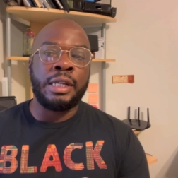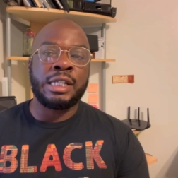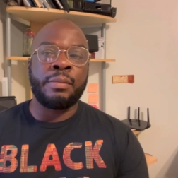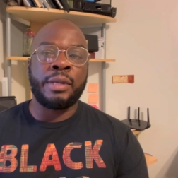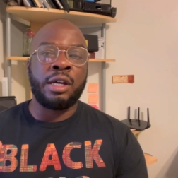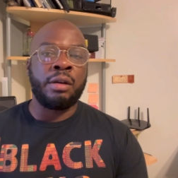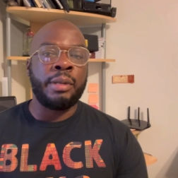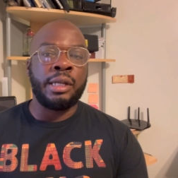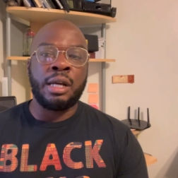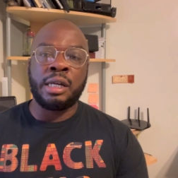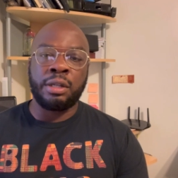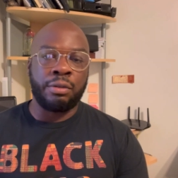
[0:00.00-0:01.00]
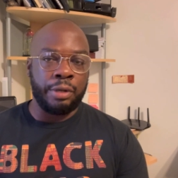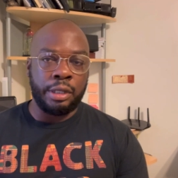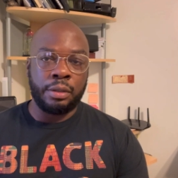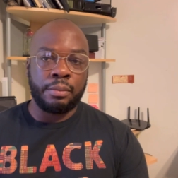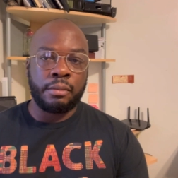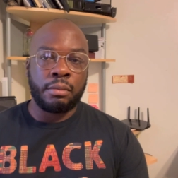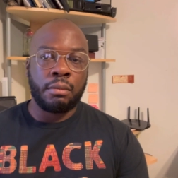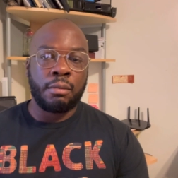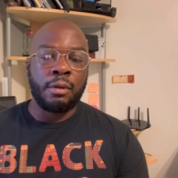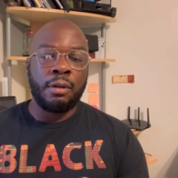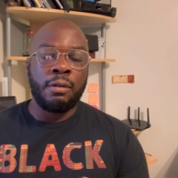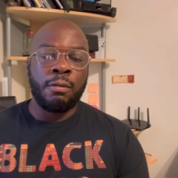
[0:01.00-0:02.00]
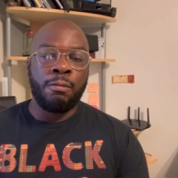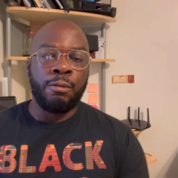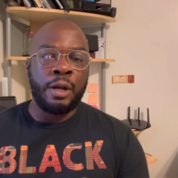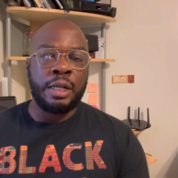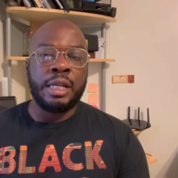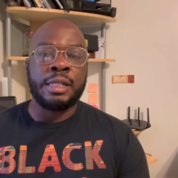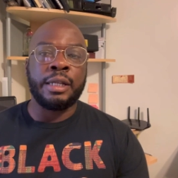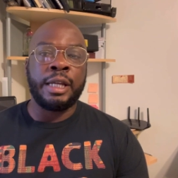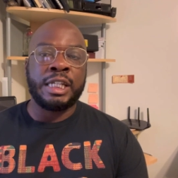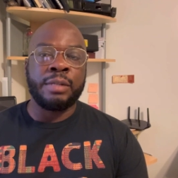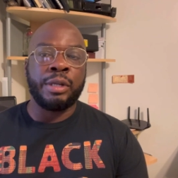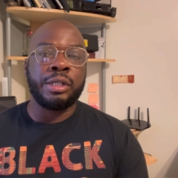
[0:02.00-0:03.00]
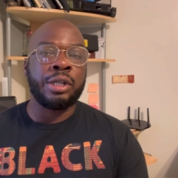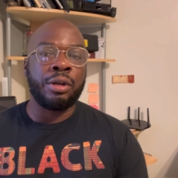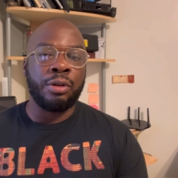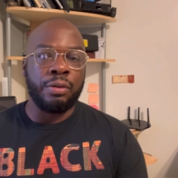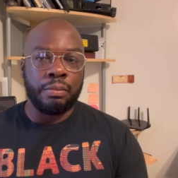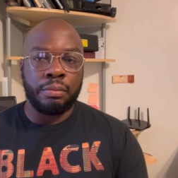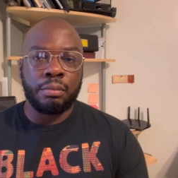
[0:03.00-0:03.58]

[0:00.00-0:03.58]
some of y'all may not agree. Friend is an intimate term.